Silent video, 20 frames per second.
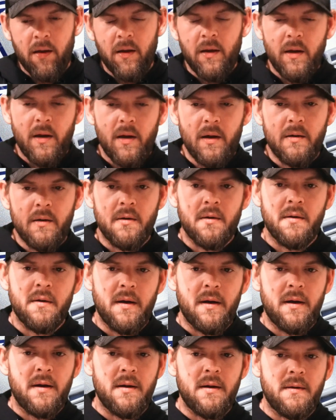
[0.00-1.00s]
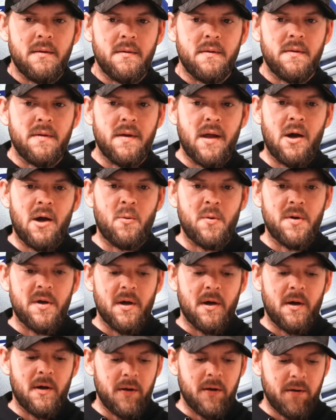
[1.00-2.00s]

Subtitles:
And now we got,